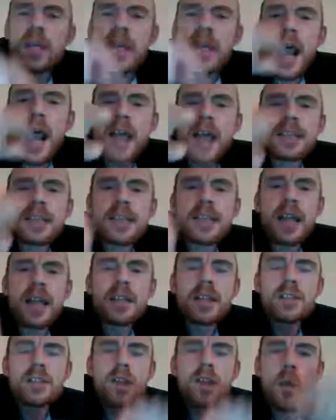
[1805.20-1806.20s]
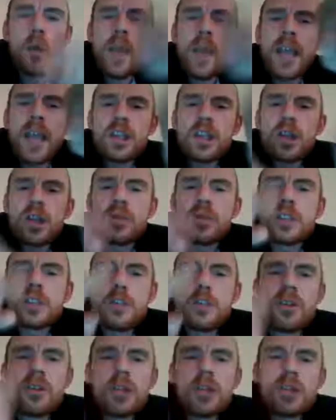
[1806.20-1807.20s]
guidance letters. We're doing
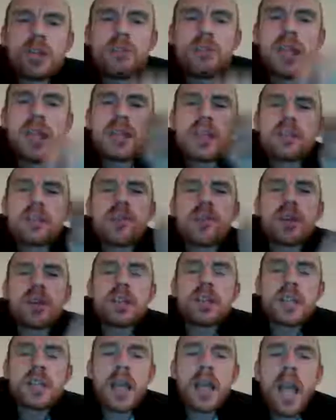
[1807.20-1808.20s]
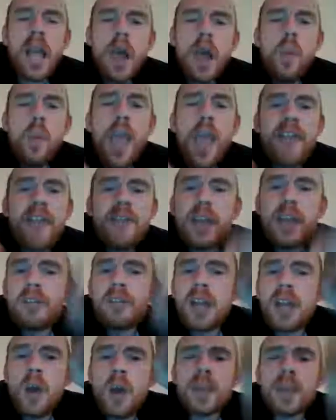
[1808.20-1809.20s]
spiritual readings for you. We're
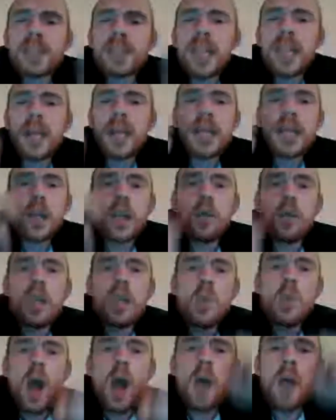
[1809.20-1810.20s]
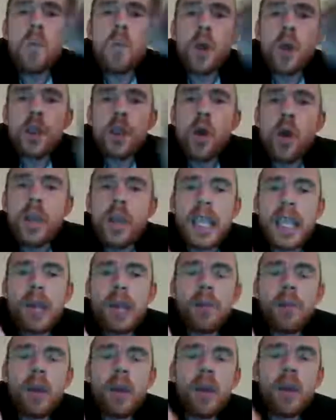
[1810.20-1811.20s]
figuring out exactly who you are and what you're
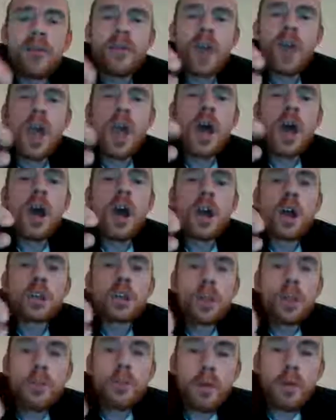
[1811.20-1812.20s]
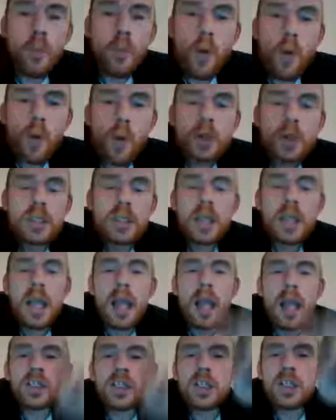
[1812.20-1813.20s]
capable of to promote
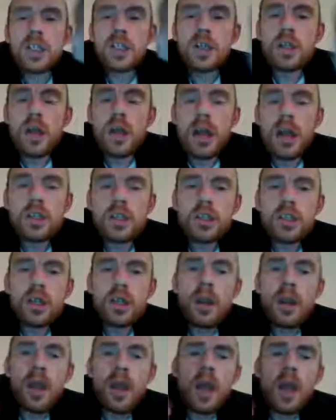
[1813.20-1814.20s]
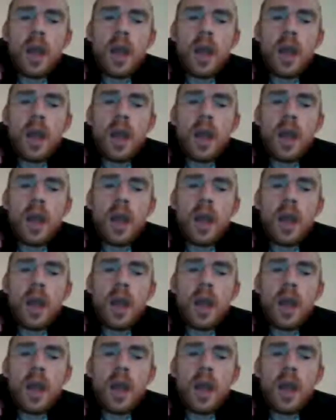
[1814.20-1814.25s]
and to